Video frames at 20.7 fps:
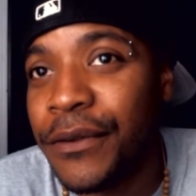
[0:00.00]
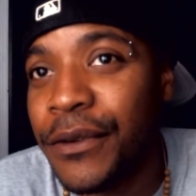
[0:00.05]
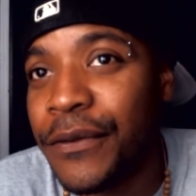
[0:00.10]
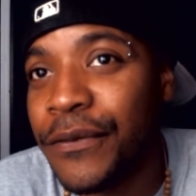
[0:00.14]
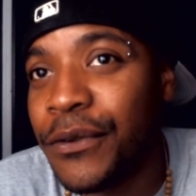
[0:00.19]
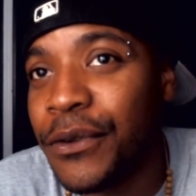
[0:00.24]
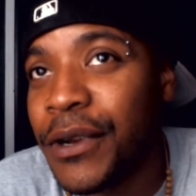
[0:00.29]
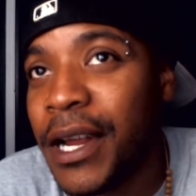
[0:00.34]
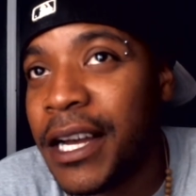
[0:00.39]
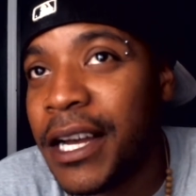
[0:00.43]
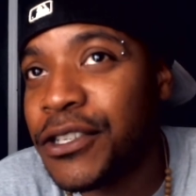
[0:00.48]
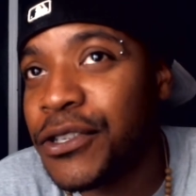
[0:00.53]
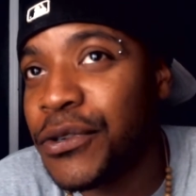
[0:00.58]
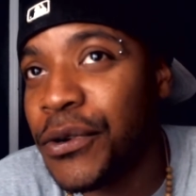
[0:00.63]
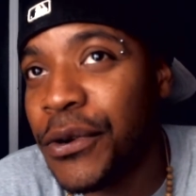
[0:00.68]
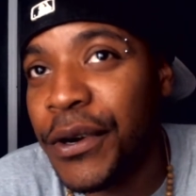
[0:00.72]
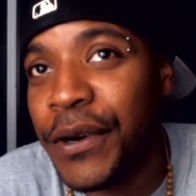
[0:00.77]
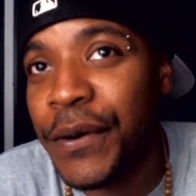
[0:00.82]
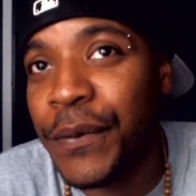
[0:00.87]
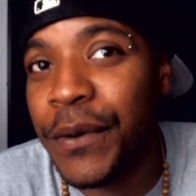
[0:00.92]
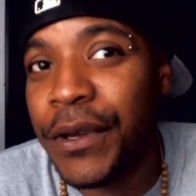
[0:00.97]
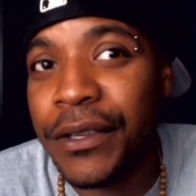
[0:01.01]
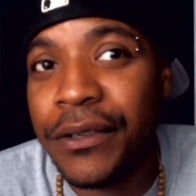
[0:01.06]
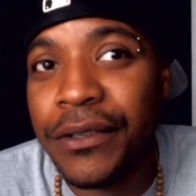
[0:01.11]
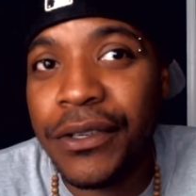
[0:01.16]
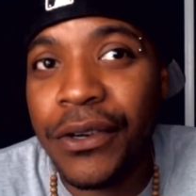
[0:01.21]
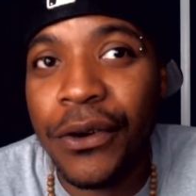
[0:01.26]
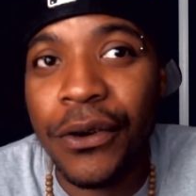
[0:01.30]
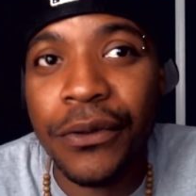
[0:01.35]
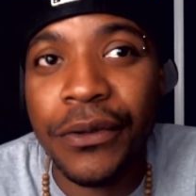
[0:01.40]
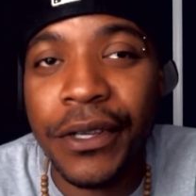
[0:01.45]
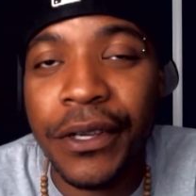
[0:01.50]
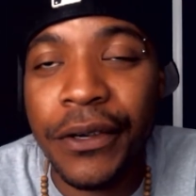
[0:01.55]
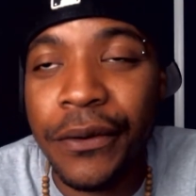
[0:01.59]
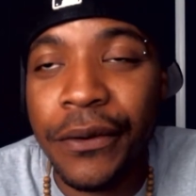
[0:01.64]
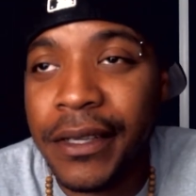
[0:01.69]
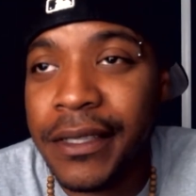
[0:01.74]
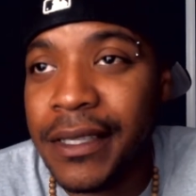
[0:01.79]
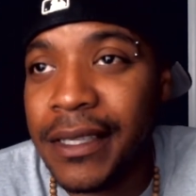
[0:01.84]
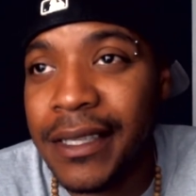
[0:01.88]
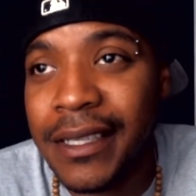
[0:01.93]
If you're not sure whether you should hold the
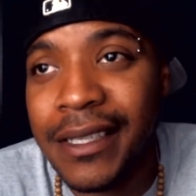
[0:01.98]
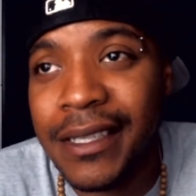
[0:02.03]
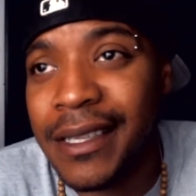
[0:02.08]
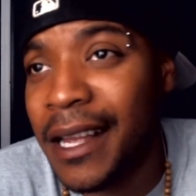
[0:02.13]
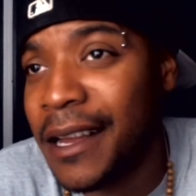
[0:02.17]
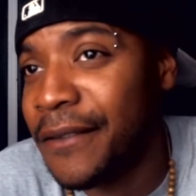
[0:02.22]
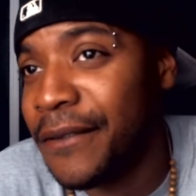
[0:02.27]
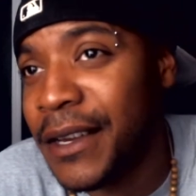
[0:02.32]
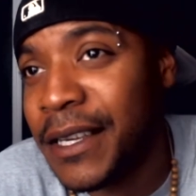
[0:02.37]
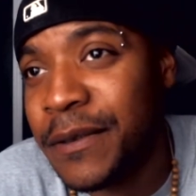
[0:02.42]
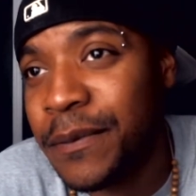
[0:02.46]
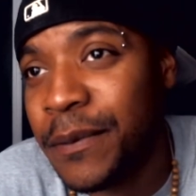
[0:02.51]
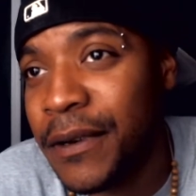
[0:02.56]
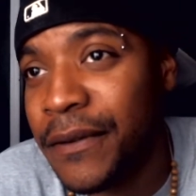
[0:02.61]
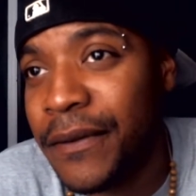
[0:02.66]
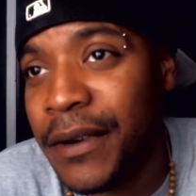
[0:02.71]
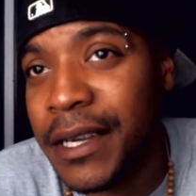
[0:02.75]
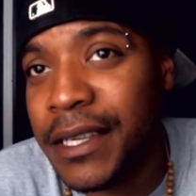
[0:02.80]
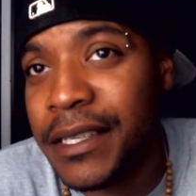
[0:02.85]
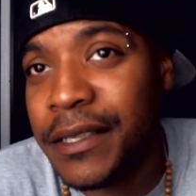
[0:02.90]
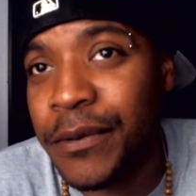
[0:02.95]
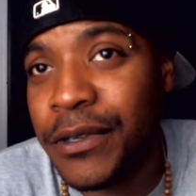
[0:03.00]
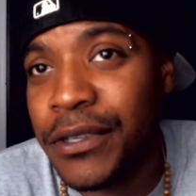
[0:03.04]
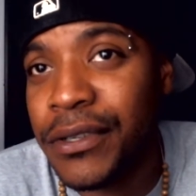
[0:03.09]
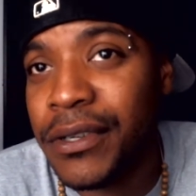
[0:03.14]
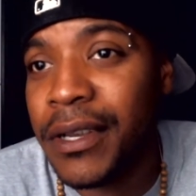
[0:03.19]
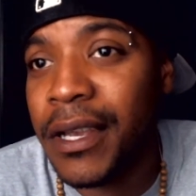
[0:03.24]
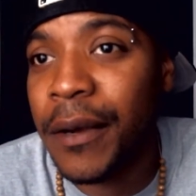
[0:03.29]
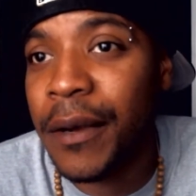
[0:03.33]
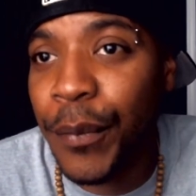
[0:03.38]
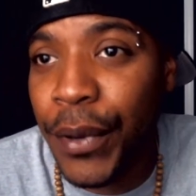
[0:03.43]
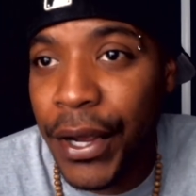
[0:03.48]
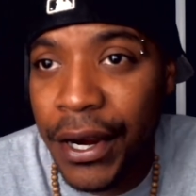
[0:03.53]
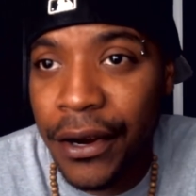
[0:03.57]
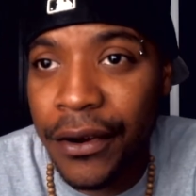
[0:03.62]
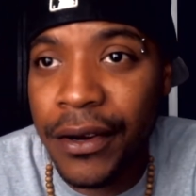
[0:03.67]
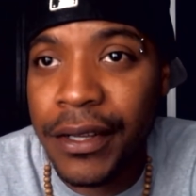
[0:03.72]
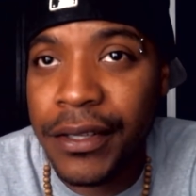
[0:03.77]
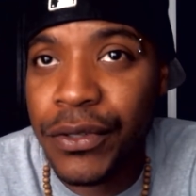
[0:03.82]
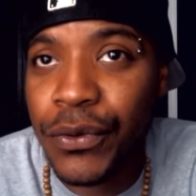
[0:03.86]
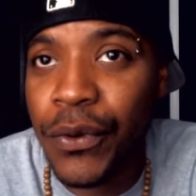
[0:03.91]
US, and this is not investment advice, but you should compare
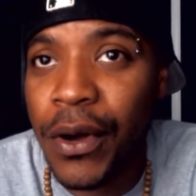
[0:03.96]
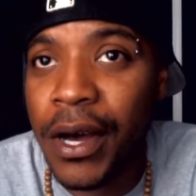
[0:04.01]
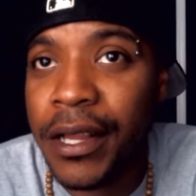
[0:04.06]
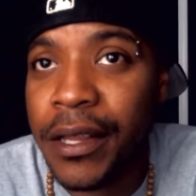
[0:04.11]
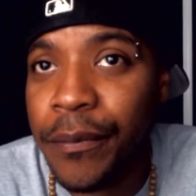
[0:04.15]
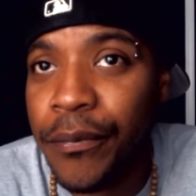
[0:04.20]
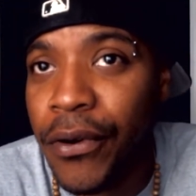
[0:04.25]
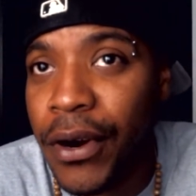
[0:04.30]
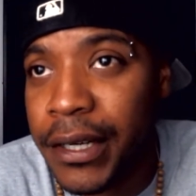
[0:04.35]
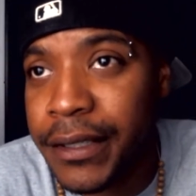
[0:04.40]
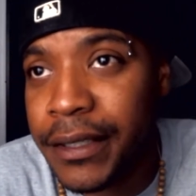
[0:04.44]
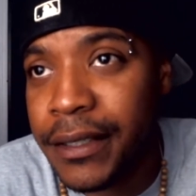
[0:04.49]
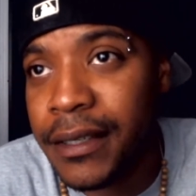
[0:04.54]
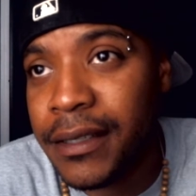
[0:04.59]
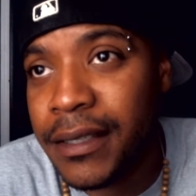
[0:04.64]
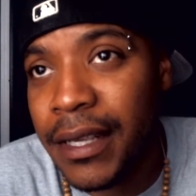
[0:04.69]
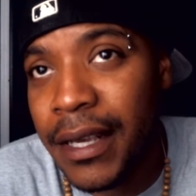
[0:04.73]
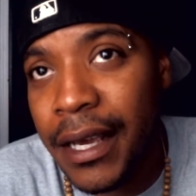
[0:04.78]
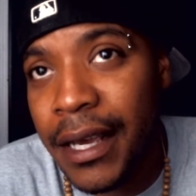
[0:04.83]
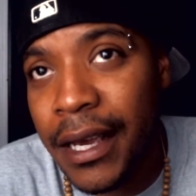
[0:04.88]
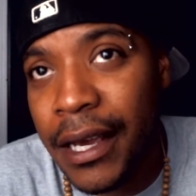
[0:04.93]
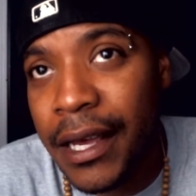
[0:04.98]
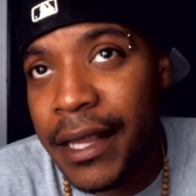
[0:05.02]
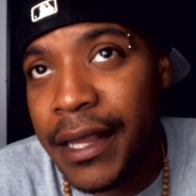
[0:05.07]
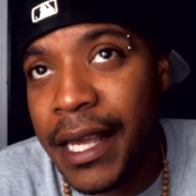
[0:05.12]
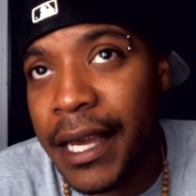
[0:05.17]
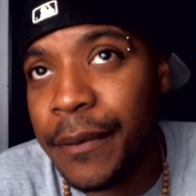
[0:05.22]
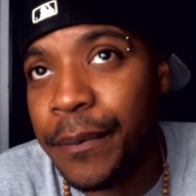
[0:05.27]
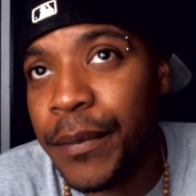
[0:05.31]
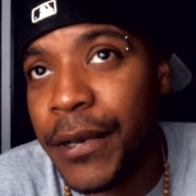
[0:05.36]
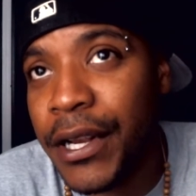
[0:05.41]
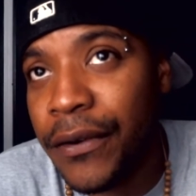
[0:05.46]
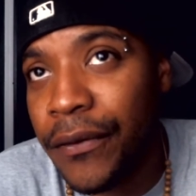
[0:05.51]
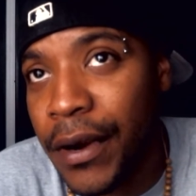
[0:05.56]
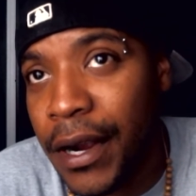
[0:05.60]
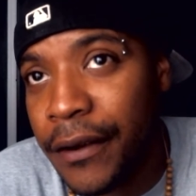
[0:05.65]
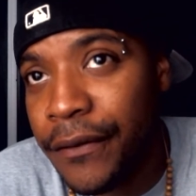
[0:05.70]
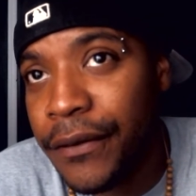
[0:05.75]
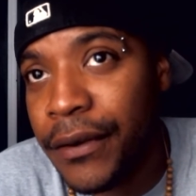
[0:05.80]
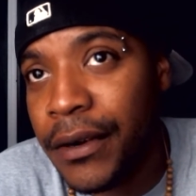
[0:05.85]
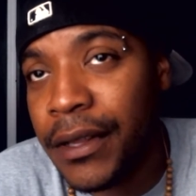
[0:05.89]
it to other projects that have been
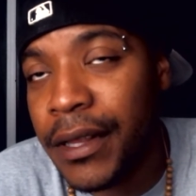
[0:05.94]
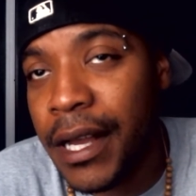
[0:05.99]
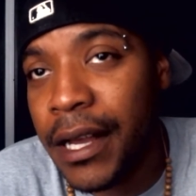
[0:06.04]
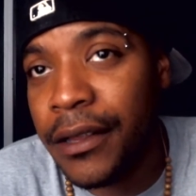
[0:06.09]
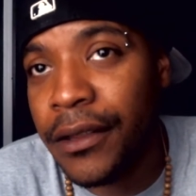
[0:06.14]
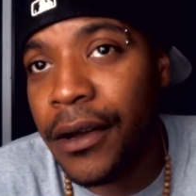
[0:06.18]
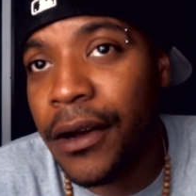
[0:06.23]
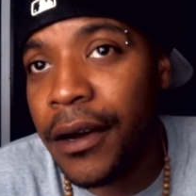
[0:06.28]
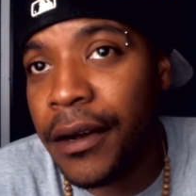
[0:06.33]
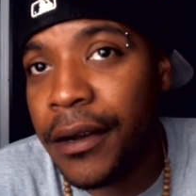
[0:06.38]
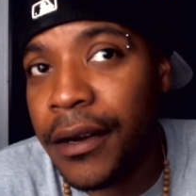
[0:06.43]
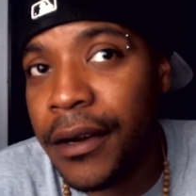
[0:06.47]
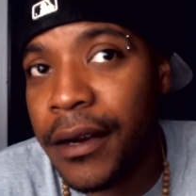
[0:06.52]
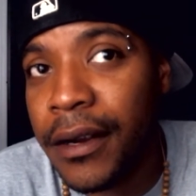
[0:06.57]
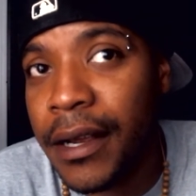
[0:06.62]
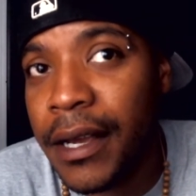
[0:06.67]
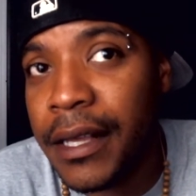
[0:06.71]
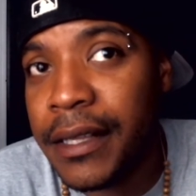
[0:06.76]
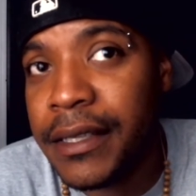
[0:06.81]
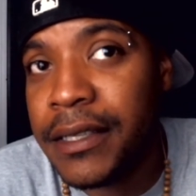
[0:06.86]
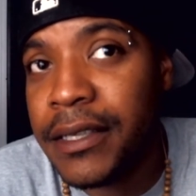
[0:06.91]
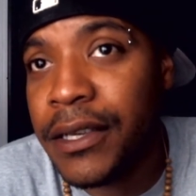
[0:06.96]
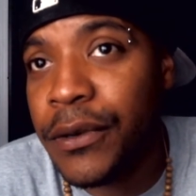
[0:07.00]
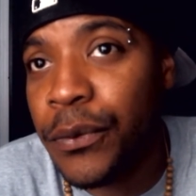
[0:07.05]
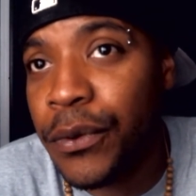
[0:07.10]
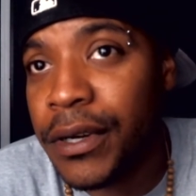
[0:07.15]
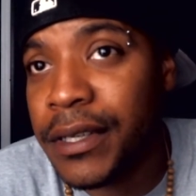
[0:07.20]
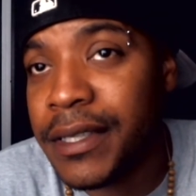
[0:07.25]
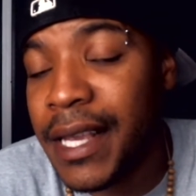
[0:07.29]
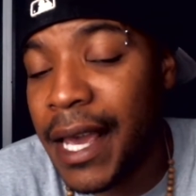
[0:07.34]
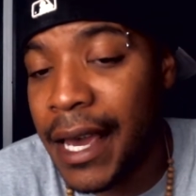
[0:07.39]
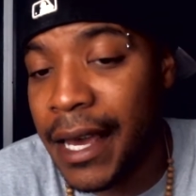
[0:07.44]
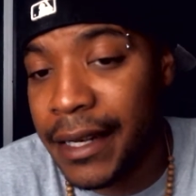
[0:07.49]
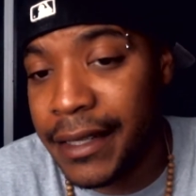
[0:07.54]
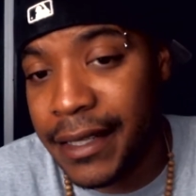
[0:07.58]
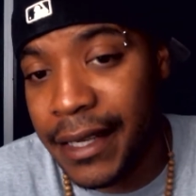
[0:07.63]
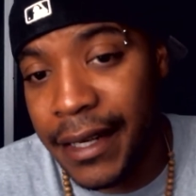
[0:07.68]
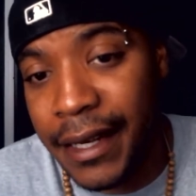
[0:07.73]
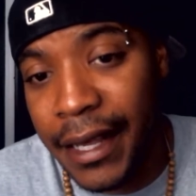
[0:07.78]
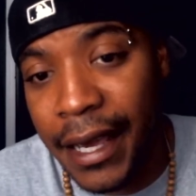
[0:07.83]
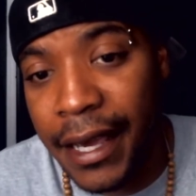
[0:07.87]
around for a lot longer and see where it's at
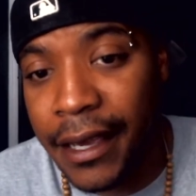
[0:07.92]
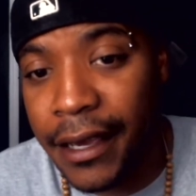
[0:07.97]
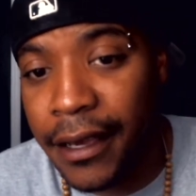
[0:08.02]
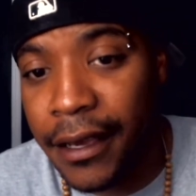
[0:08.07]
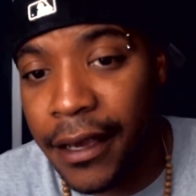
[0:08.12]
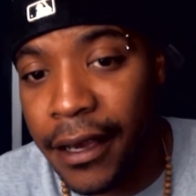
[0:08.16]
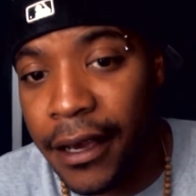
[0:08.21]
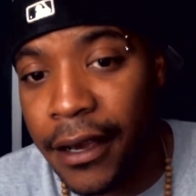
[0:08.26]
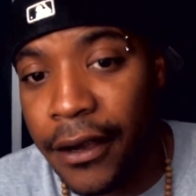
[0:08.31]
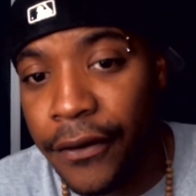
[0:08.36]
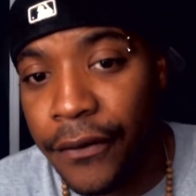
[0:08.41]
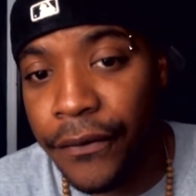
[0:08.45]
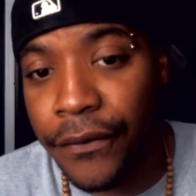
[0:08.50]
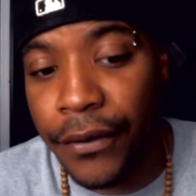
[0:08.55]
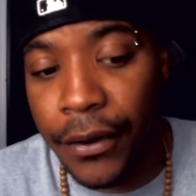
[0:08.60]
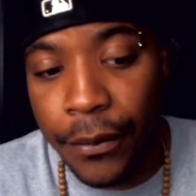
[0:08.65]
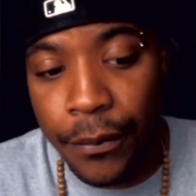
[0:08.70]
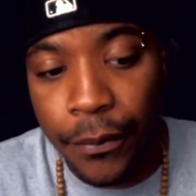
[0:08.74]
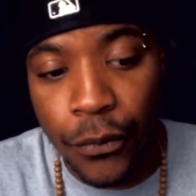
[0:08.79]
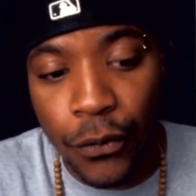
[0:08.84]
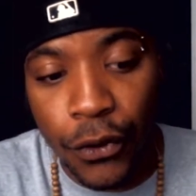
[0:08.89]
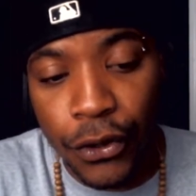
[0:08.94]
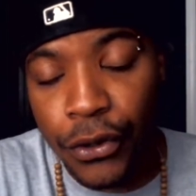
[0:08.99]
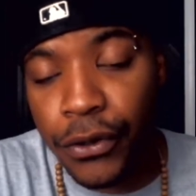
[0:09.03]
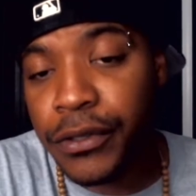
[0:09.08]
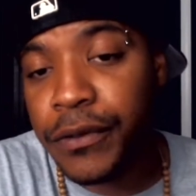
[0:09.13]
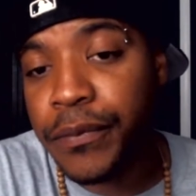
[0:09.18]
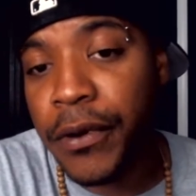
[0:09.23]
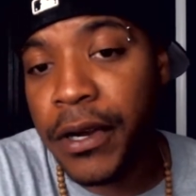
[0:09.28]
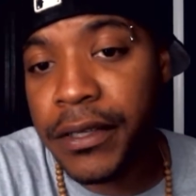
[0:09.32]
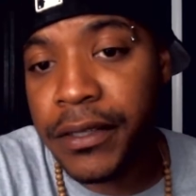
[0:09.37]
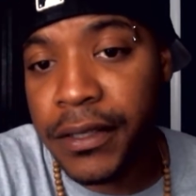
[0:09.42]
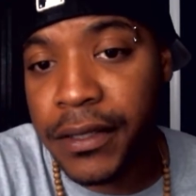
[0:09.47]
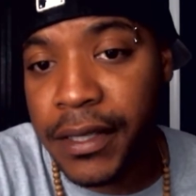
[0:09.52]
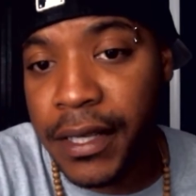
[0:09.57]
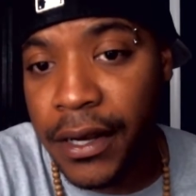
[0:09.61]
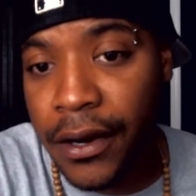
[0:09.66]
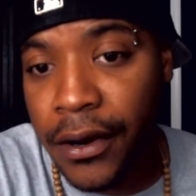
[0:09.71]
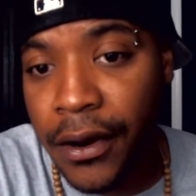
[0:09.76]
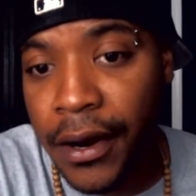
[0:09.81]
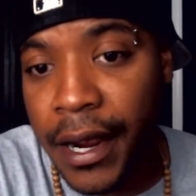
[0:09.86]
today from where those projects
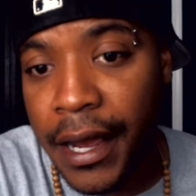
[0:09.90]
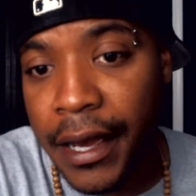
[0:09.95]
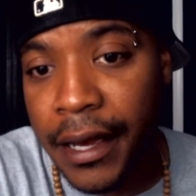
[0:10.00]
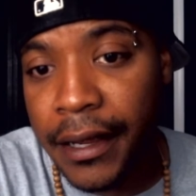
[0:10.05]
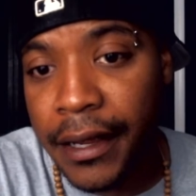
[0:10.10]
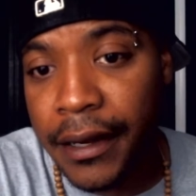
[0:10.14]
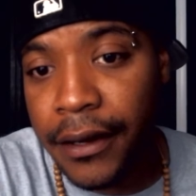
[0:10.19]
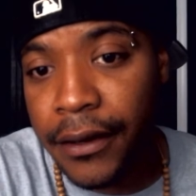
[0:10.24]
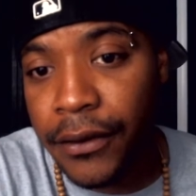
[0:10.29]
are at.